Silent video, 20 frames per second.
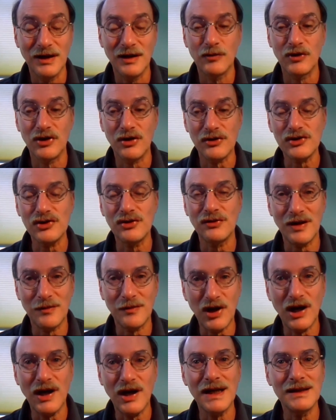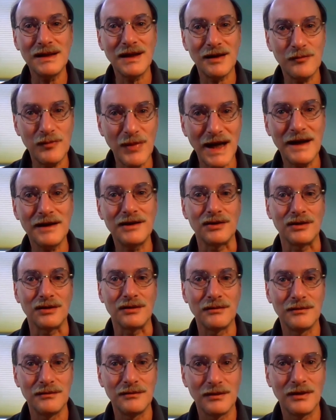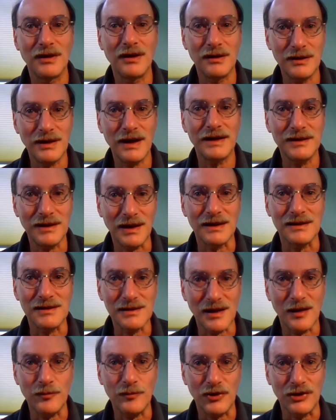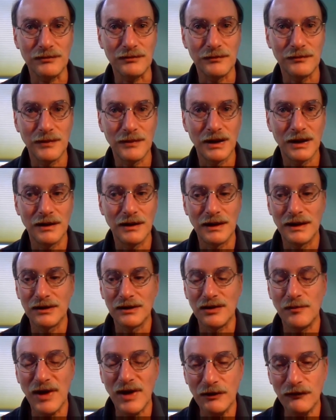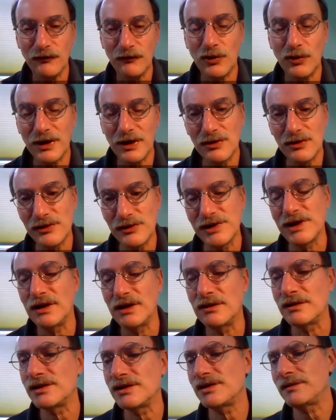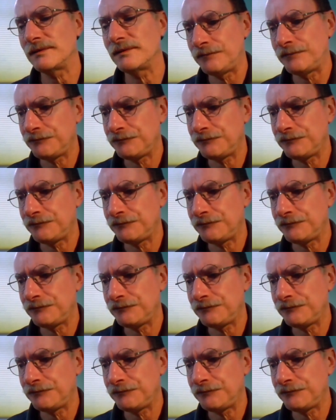but also that mind and matter are not that separate. The metaphor I use here is